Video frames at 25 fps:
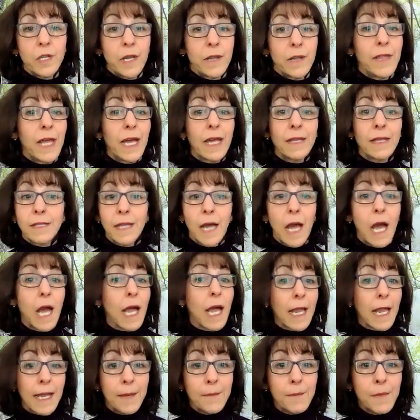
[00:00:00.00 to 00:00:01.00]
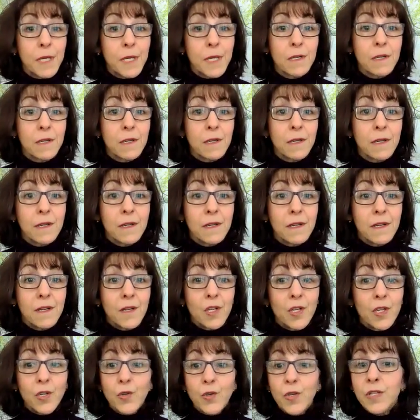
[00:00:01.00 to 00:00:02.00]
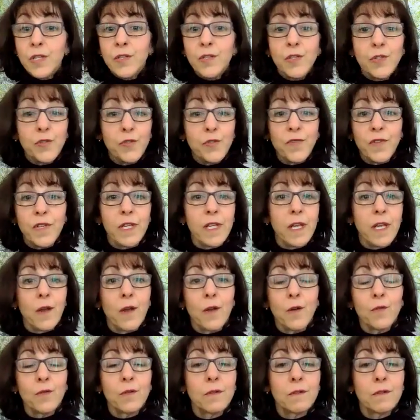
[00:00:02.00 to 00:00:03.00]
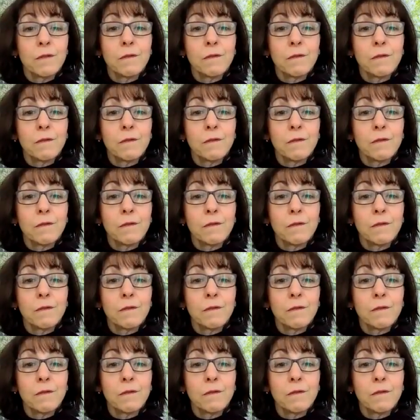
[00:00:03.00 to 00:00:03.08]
At that time, you didn't do video,